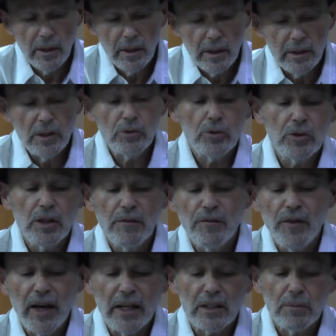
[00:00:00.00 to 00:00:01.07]
An interesting
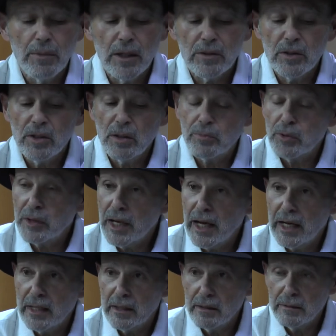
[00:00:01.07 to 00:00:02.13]
fact about the number
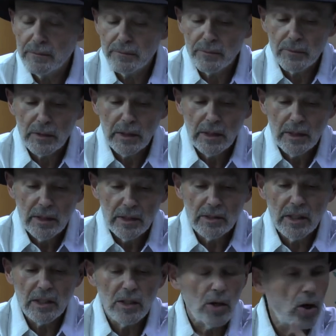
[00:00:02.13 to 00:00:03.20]
nine is
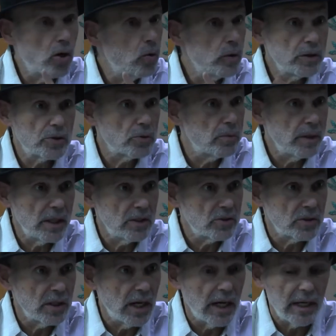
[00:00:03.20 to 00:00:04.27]
that it always
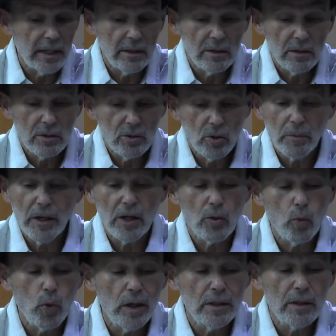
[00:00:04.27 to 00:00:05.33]
remains nine, no matter
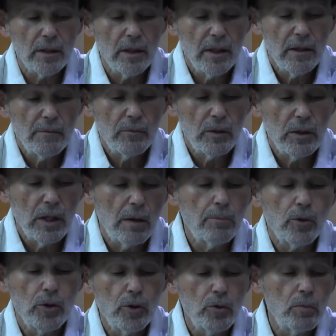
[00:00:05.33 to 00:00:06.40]
what
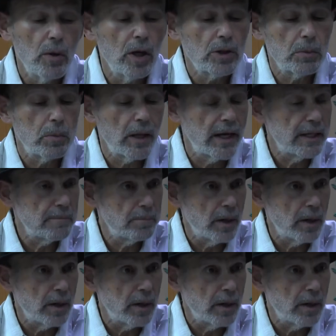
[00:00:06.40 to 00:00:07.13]
number you multiply it